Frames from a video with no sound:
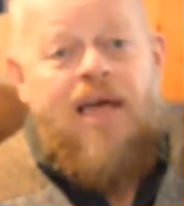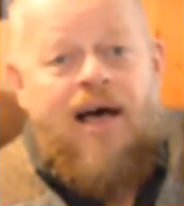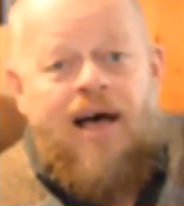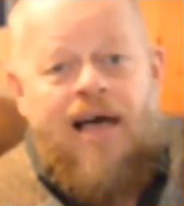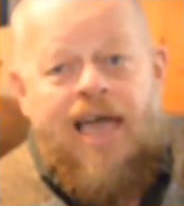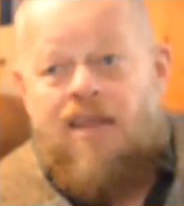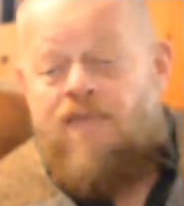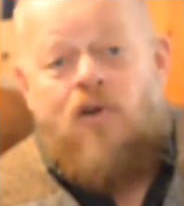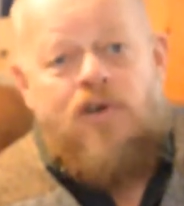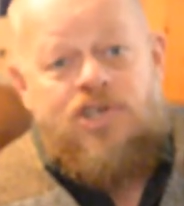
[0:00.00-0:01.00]
And
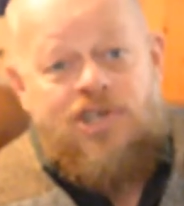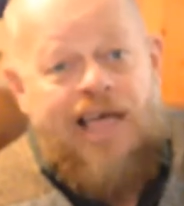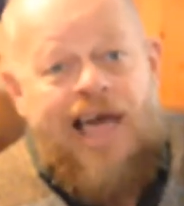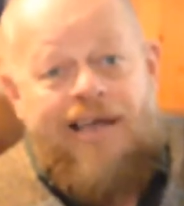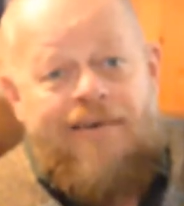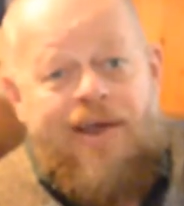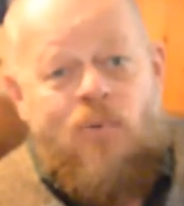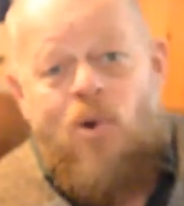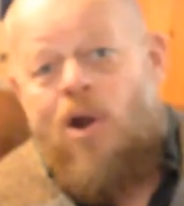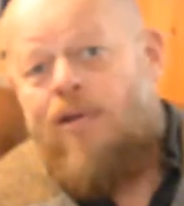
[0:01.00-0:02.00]
if you're a slacker
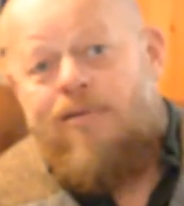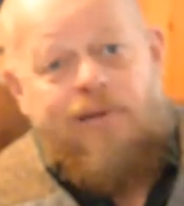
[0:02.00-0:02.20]
at work,